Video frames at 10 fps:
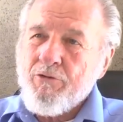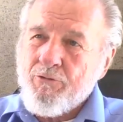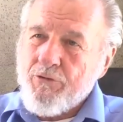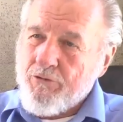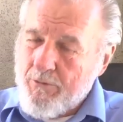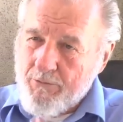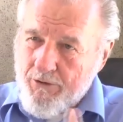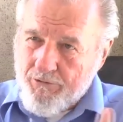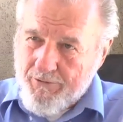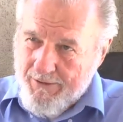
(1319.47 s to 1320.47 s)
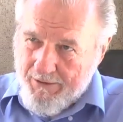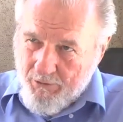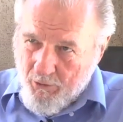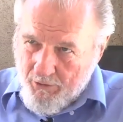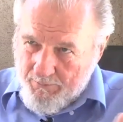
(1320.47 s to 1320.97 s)
for some reason, it
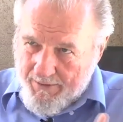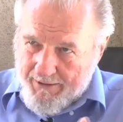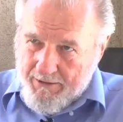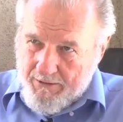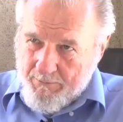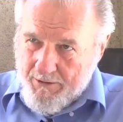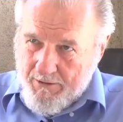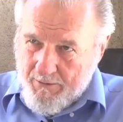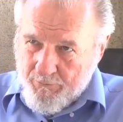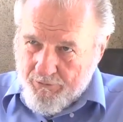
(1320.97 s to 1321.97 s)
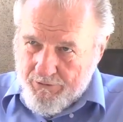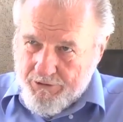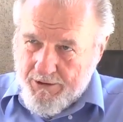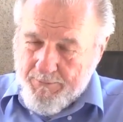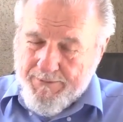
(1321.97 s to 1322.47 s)
automatically becomes
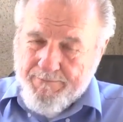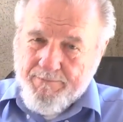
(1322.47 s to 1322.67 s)
legitimate.